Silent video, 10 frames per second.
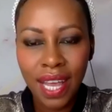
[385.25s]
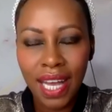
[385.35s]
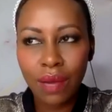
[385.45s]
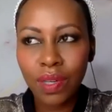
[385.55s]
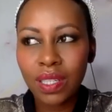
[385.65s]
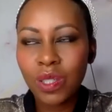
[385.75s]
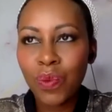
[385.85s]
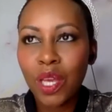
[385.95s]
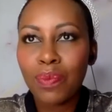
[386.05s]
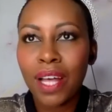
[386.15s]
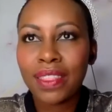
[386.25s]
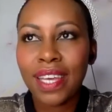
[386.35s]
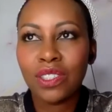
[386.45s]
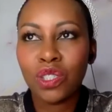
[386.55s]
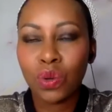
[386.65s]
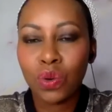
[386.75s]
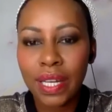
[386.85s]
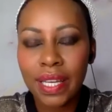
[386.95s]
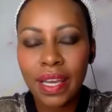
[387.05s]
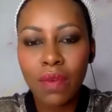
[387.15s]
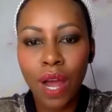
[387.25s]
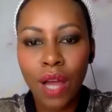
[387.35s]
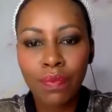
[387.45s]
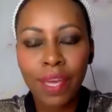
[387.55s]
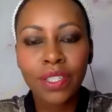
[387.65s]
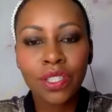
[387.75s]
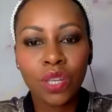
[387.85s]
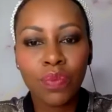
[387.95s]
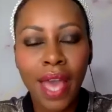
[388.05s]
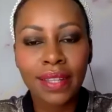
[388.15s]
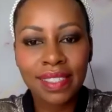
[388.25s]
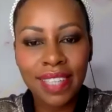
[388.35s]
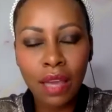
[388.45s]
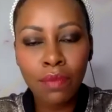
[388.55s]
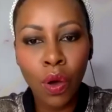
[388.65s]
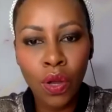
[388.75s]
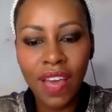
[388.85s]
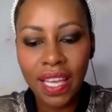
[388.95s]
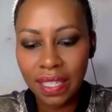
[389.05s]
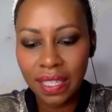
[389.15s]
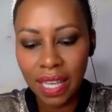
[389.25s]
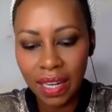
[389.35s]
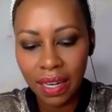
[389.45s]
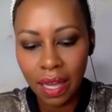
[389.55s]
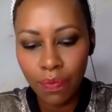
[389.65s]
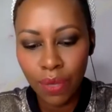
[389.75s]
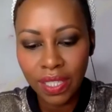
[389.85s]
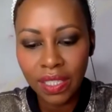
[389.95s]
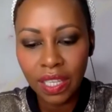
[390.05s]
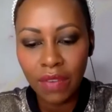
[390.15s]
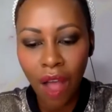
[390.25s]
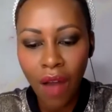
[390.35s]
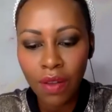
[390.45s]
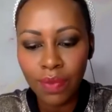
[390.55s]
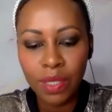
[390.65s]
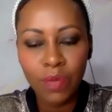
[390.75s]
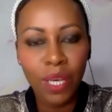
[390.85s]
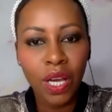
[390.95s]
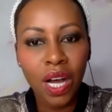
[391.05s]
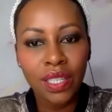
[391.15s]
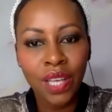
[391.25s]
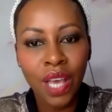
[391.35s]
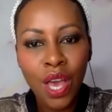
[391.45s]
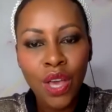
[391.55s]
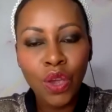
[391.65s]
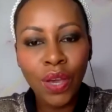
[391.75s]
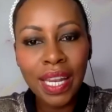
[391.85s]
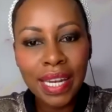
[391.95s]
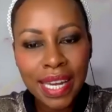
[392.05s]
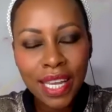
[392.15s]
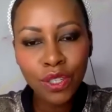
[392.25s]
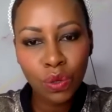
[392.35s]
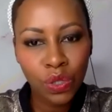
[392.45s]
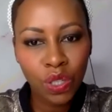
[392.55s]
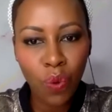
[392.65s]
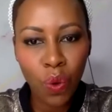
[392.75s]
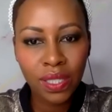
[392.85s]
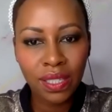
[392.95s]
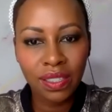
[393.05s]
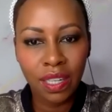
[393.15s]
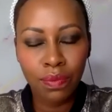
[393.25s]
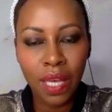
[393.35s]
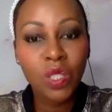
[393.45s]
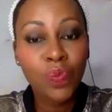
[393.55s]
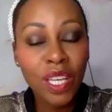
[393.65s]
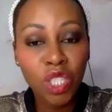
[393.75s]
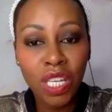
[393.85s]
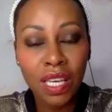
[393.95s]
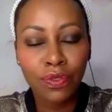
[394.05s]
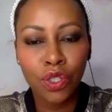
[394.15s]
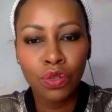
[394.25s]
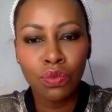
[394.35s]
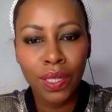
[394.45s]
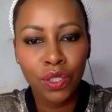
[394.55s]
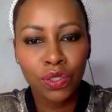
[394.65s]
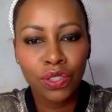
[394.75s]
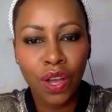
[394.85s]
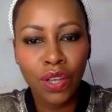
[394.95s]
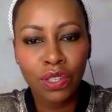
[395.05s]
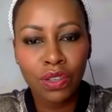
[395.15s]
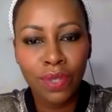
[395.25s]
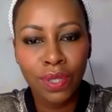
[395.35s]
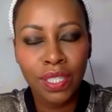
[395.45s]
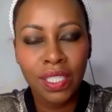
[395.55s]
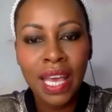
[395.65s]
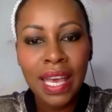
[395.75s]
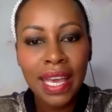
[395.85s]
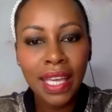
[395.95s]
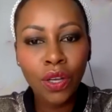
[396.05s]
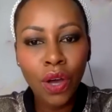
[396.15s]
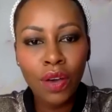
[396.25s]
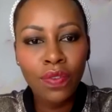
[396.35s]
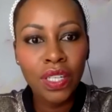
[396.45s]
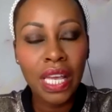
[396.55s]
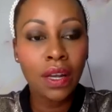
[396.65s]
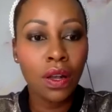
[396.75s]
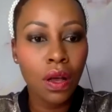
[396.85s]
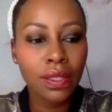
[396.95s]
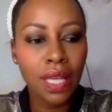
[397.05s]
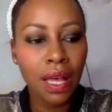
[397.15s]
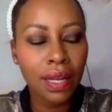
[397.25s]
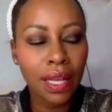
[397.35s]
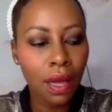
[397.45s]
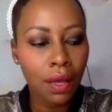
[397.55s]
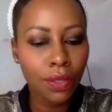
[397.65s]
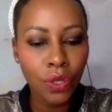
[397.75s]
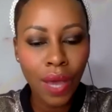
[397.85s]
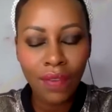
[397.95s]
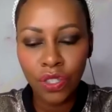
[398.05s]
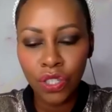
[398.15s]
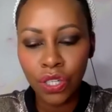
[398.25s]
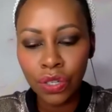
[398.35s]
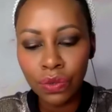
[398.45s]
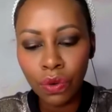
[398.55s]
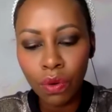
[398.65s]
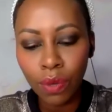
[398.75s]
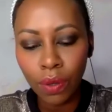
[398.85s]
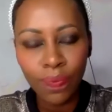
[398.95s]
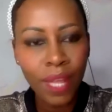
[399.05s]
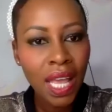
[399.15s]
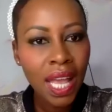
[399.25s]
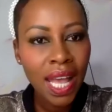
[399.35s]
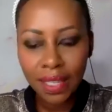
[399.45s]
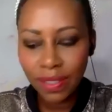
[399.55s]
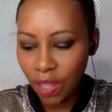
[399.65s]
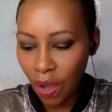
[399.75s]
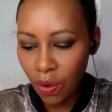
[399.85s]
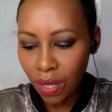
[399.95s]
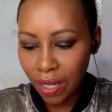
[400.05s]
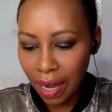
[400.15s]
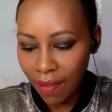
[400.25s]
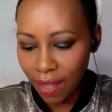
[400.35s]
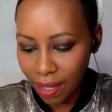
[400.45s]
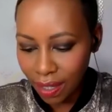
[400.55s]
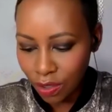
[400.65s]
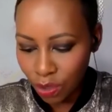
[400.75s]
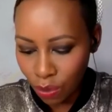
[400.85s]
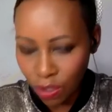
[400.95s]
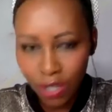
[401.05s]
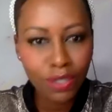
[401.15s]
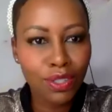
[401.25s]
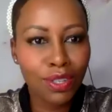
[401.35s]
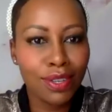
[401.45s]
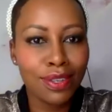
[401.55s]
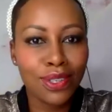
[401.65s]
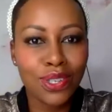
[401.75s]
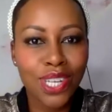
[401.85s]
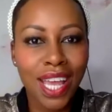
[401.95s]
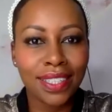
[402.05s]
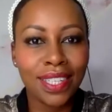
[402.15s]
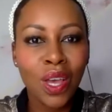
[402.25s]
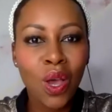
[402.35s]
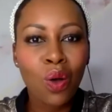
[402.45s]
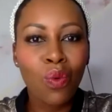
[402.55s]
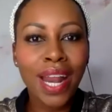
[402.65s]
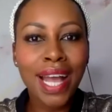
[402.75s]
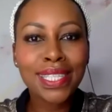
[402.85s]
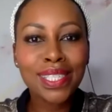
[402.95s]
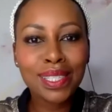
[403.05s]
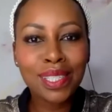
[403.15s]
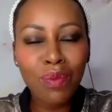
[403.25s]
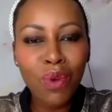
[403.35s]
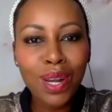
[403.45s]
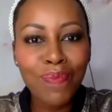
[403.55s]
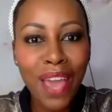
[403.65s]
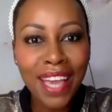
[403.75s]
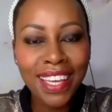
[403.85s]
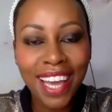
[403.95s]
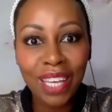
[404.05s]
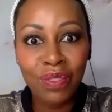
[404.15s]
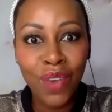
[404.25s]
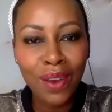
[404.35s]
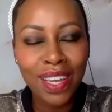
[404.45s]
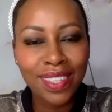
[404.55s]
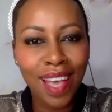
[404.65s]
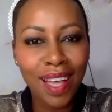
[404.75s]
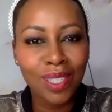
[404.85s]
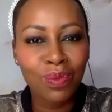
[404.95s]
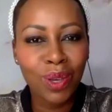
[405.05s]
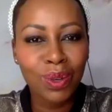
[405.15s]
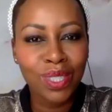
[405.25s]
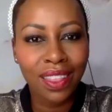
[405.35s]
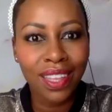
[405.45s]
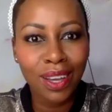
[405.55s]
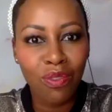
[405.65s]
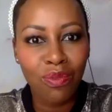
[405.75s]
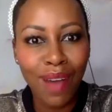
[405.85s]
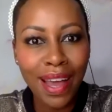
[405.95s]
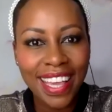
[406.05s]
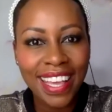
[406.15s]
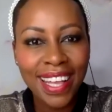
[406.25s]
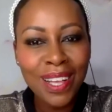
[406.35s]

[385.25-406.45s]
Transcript: And I'm going to speak about that shortly around mentorship and staying motivated in a business environment, because you're going to need your support system, especially if you want to start a new business in COVID, in lockdown, in our new average and new normal. And so, Clive, I think it's your turn to chat. When I see someone in banking, I get very excited because I think of money.